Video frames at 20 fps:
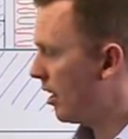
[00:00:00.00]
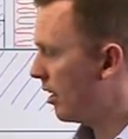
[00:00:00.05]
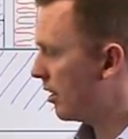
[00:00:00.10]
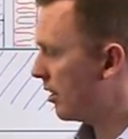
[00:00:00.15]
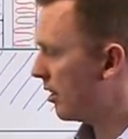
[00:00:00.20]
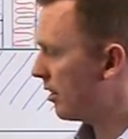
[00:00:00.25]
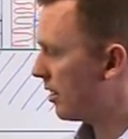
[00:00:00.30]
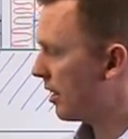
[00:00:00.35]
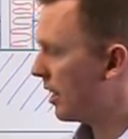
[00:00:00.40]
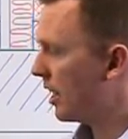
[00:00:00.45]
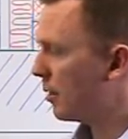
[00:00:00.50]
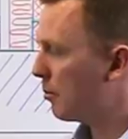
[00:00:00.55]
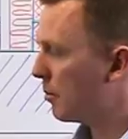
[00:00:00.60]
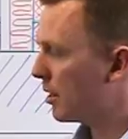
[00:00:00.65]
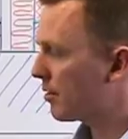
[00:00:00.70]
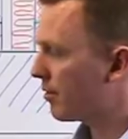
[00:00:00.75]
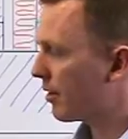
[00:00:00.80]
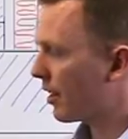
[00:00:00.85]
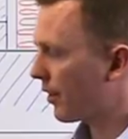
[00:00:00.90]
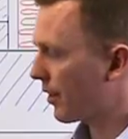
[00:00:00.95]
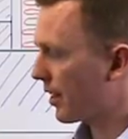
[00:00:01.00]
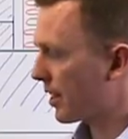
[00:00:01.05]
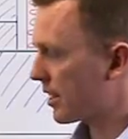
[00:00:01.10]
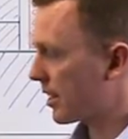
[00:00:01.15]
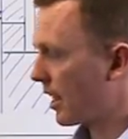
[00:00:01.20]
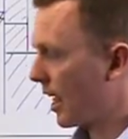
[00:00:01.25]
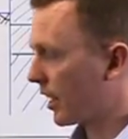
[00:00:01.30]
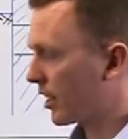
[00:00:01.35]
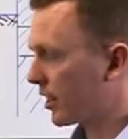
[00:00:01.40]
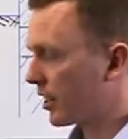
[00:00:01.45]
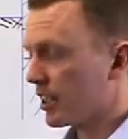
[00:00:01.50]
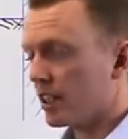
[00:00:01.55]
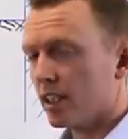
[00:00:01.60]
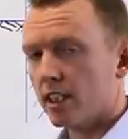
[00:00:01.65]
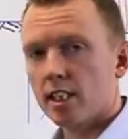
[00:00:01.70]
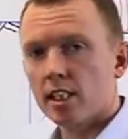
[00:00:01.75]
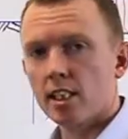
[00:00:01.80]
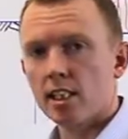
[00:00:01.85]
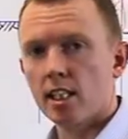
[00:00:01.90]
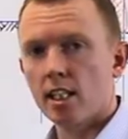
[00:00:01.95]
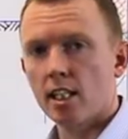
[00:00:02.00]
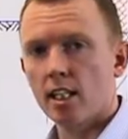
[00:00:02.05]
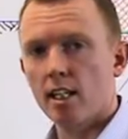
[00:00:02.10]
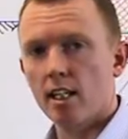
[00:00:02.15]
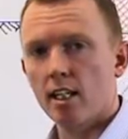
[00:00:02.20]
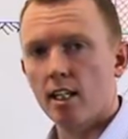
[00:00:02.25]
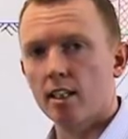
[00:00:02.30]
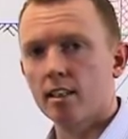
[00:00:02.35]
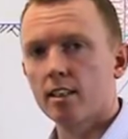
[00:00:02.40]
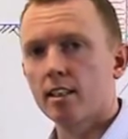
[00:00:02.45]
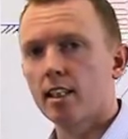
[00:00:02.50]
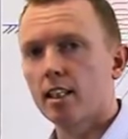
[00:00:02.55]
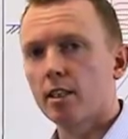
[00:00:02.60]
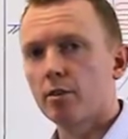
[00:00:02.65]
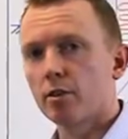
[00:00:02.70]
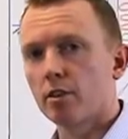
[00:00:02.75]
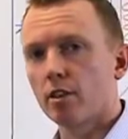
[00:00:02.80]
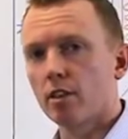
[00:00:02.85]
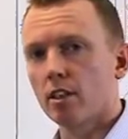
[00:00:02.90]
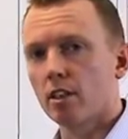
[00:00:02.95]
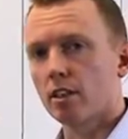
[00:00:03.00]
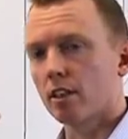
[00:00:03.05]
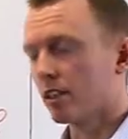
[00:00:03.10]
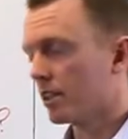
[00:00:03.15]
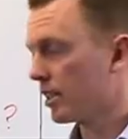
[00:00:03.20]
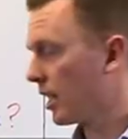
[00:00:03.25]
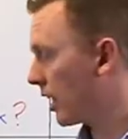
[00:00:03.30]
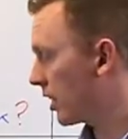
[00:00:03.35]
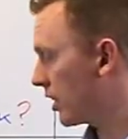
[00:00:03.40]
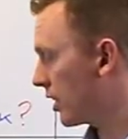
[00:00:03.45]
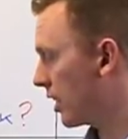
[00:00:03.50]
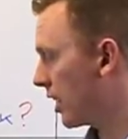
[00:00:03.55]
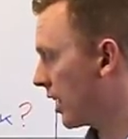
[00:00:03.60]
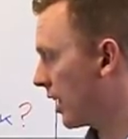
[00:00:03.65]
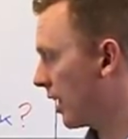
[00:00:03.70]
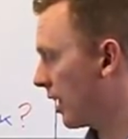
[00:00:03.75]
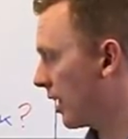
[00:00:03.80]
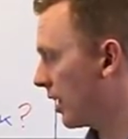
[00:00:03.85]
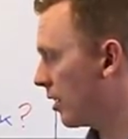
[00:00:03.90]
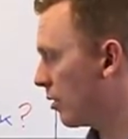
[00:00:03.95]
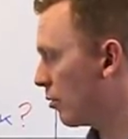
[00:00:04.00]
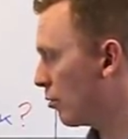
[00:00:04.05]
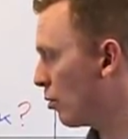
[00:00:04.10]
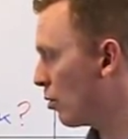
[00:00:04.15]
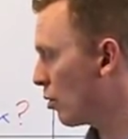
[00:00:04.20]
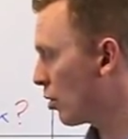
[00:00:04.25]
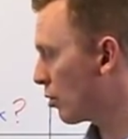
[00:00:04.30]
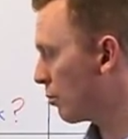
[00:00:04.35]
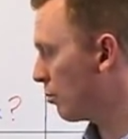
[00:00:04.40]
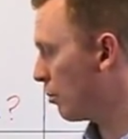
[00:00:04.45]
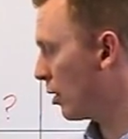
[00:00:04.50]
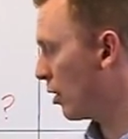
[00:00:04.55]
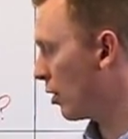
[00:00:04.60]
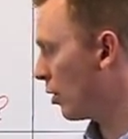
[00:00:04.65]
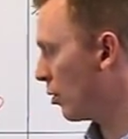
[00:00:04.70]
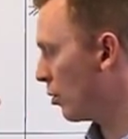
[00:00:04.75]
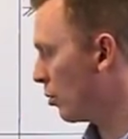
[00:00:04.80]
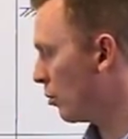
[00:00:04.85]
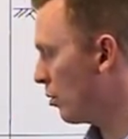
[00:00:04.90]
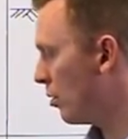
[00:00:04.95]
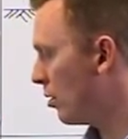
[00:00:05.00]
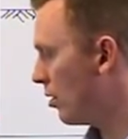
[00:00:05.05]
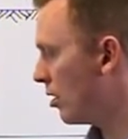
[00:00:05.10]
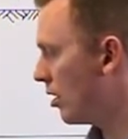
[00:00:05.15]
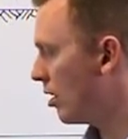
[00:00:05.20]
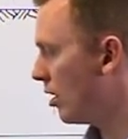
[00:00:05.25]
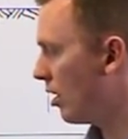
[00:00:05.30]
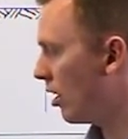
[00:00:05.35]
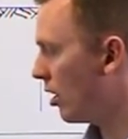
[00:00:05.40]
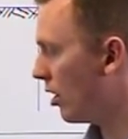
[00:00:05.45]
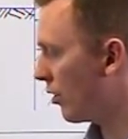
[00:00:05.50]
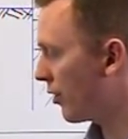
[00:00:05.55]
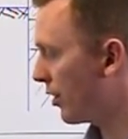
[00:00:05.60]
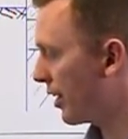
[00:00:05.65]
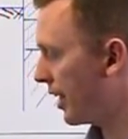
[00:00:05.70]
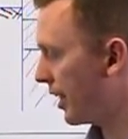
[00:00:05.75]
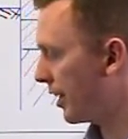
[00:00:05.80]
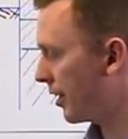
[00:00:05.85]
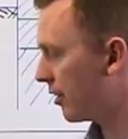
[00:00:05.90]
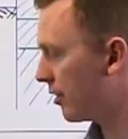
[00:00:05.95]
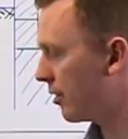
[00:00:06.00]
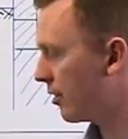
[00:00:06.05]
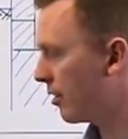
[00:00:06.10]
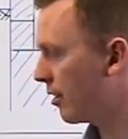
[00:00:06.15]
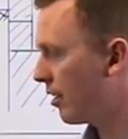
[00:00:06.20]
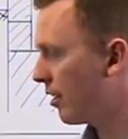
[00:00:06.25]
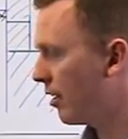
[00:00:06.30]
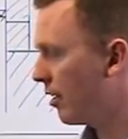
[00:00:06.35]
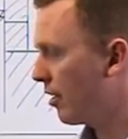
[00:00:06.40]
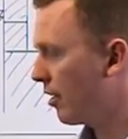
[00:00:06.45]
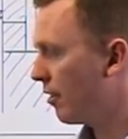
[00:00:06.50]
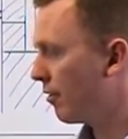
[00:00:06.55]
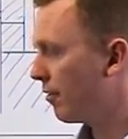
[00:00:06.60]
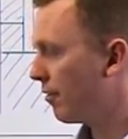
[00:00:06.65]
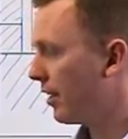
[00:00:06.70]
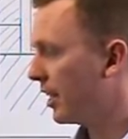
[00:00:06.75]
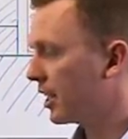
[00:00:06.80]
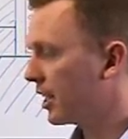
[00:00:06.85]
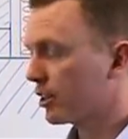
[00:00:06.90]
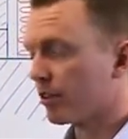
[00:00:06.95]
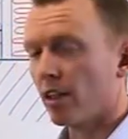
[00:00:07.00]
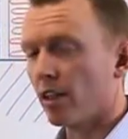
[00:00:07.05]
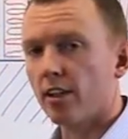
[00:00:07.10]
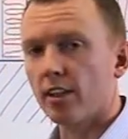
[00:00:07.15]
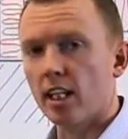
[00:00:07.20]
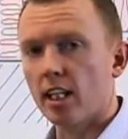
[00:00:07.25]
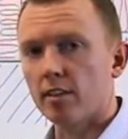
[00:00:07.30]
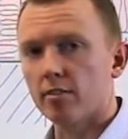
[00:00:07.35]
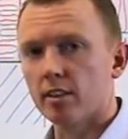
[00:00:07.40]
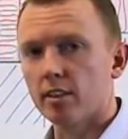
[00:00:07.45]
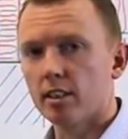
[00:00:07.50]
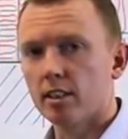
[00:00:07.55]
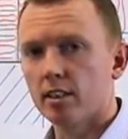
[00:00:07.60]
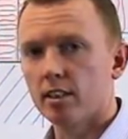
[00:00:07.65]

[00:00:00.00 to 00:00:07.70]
Now the table has various sections, and today we're going to look at section A, work below or near finished ground level.